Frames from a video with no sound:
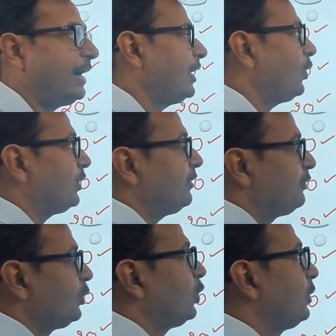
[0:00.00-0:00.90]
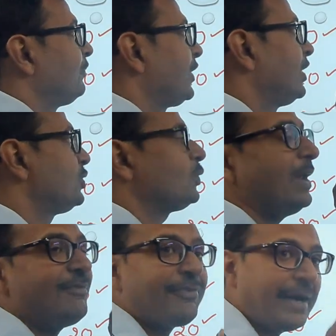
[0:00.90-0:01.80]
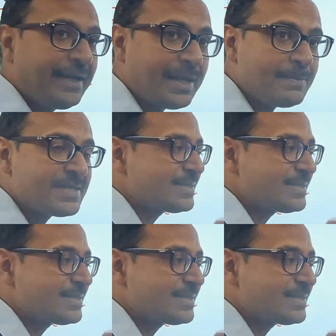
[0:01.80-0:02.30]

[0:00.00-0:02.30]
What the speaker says: And now if you know 12, 5 times